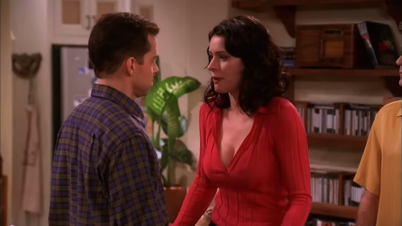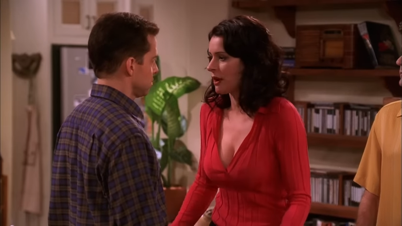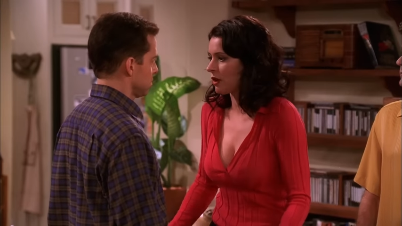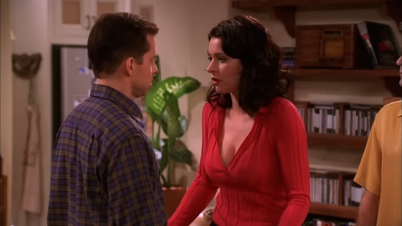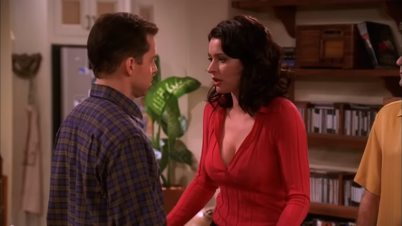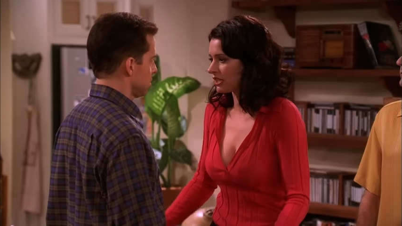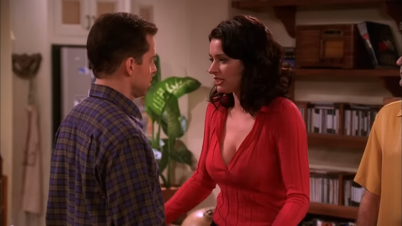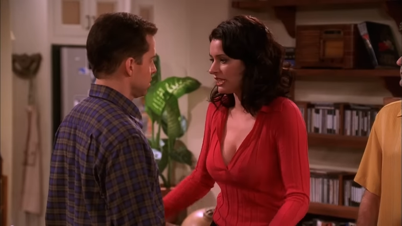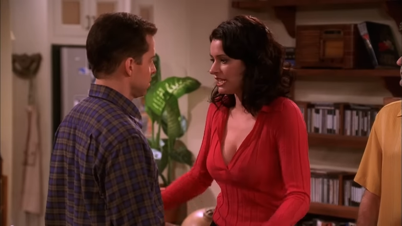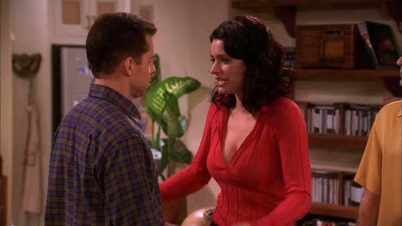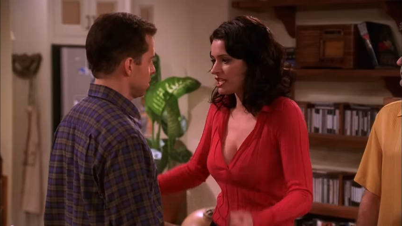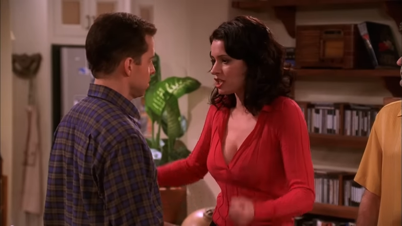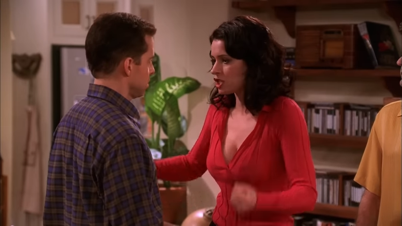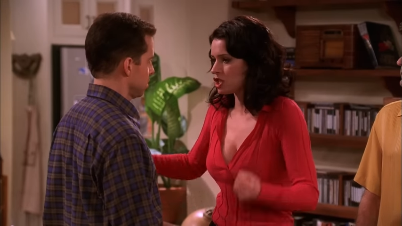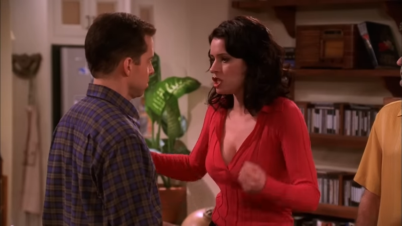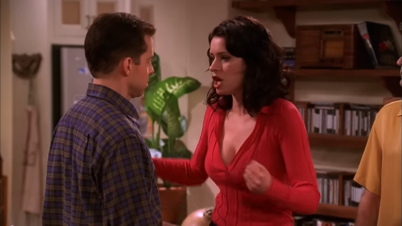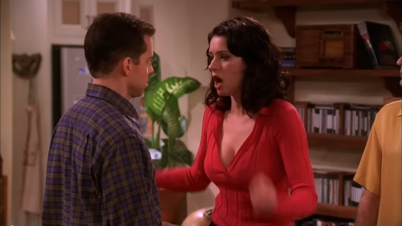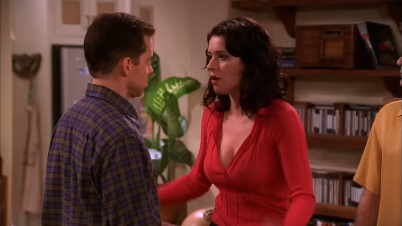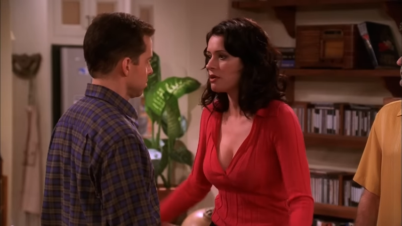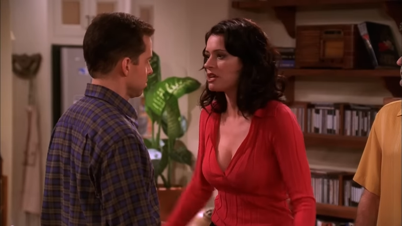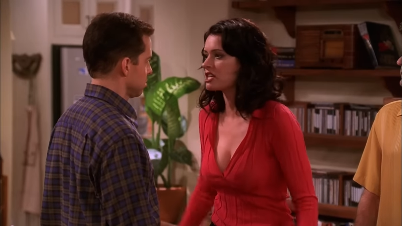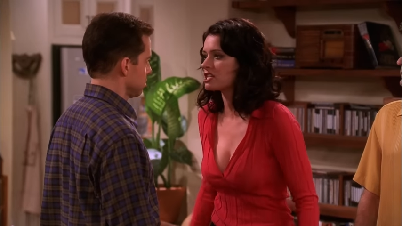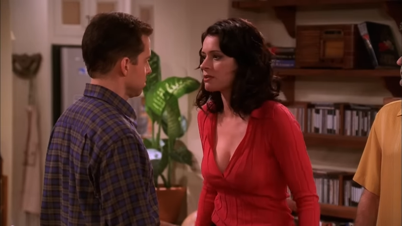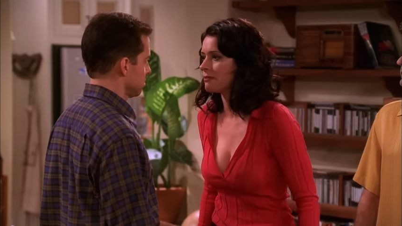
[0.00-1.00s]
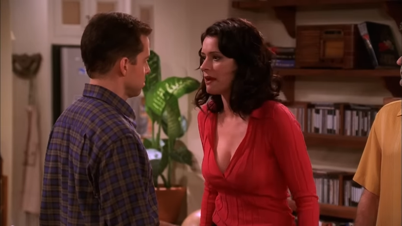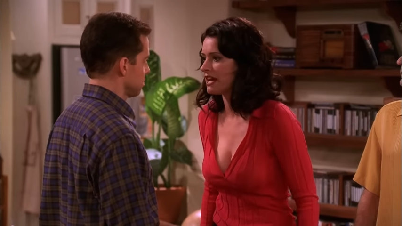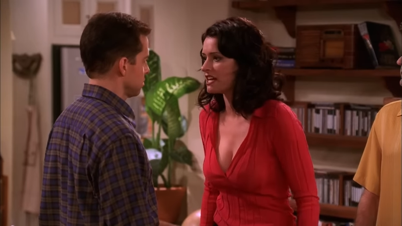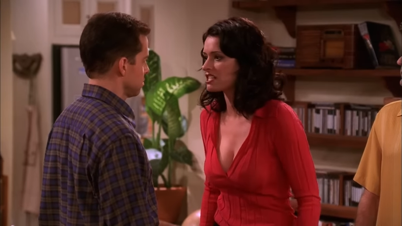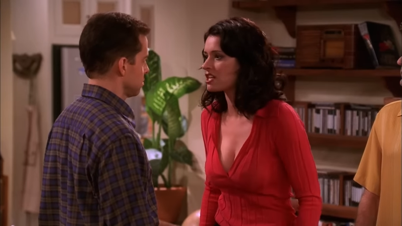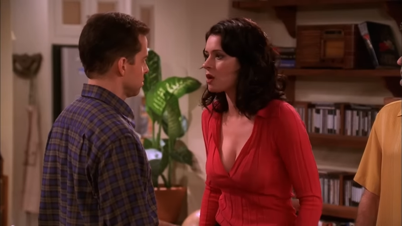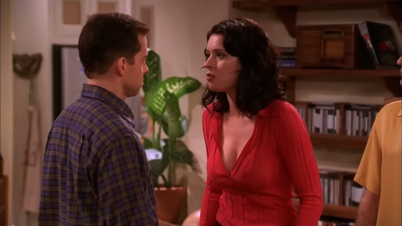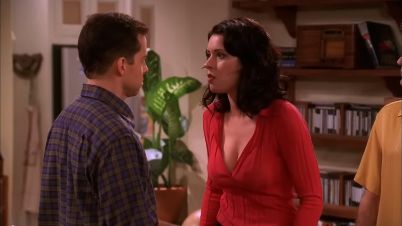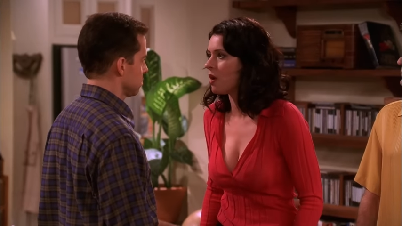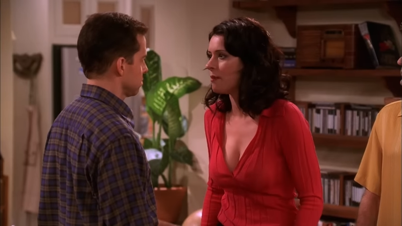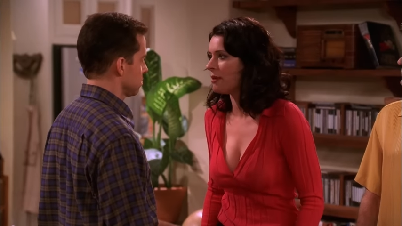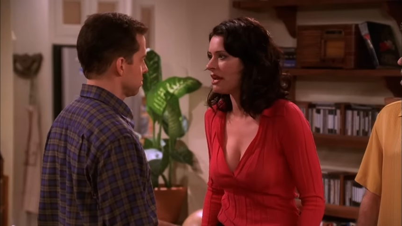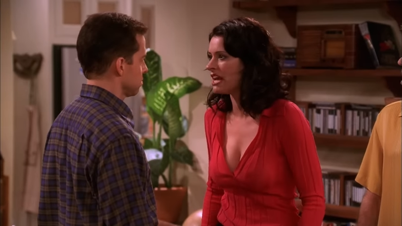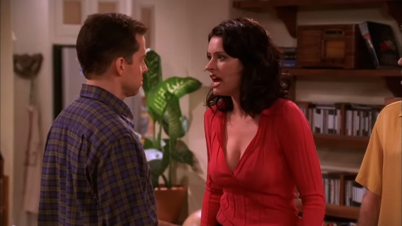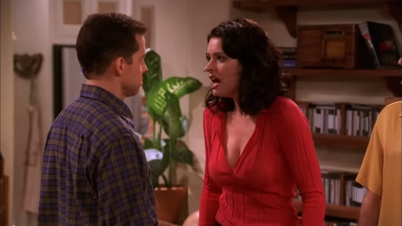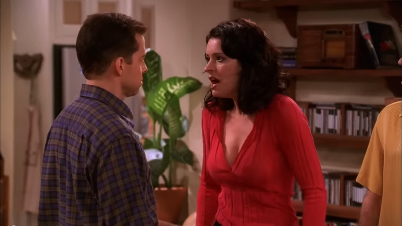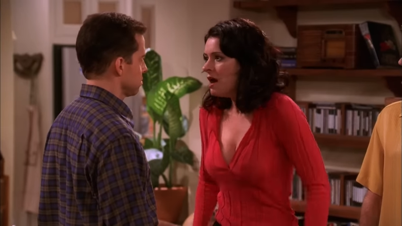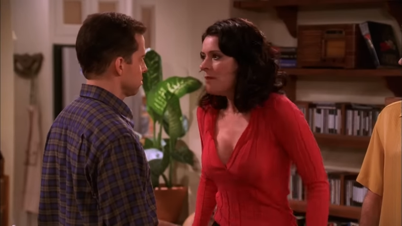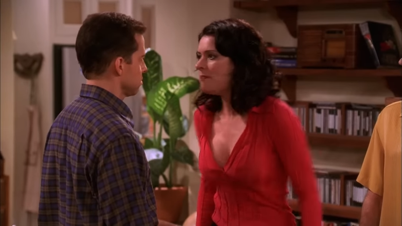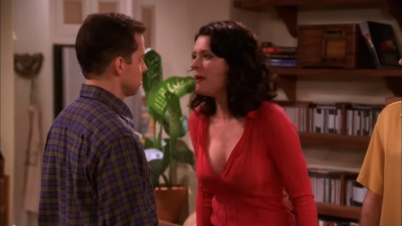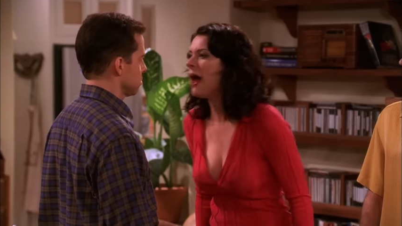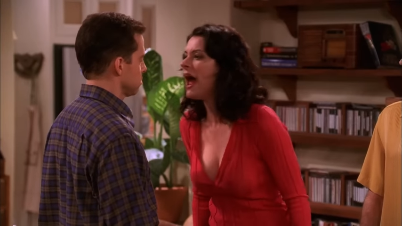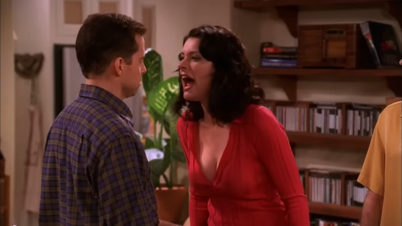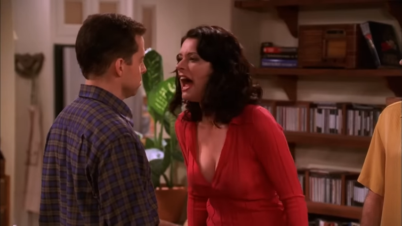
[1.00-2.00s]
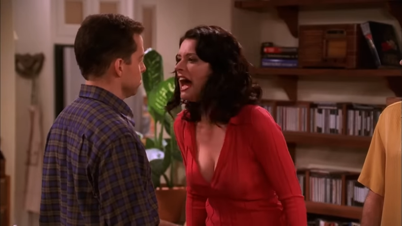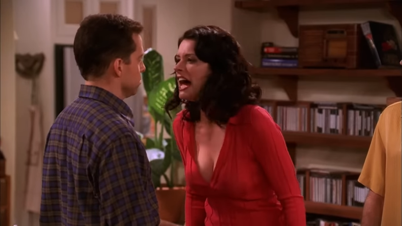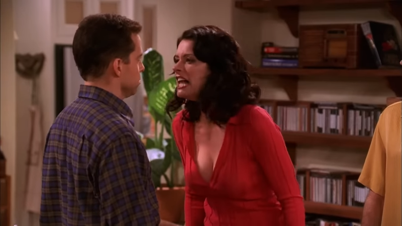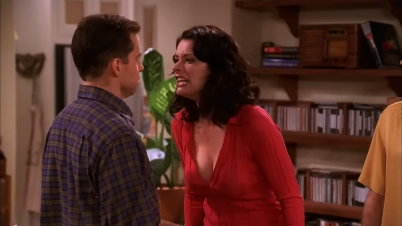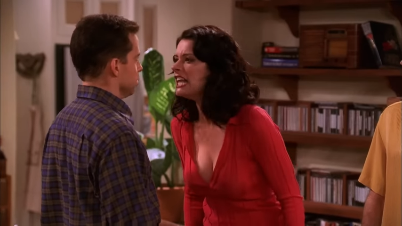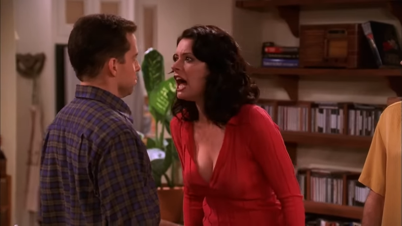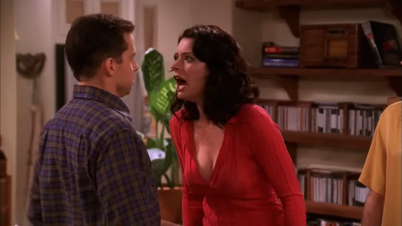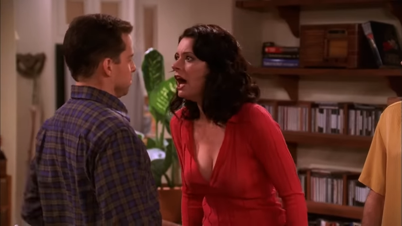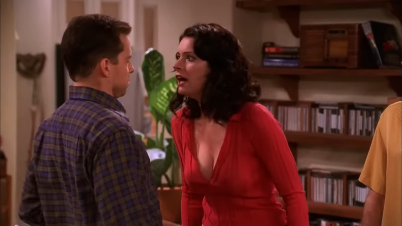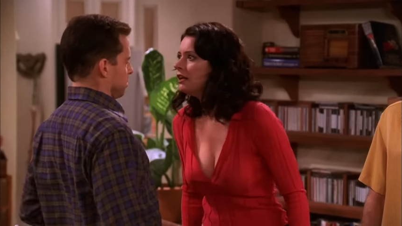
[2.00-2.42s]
Speaker 1: me, or at least notice me as a woman, pal!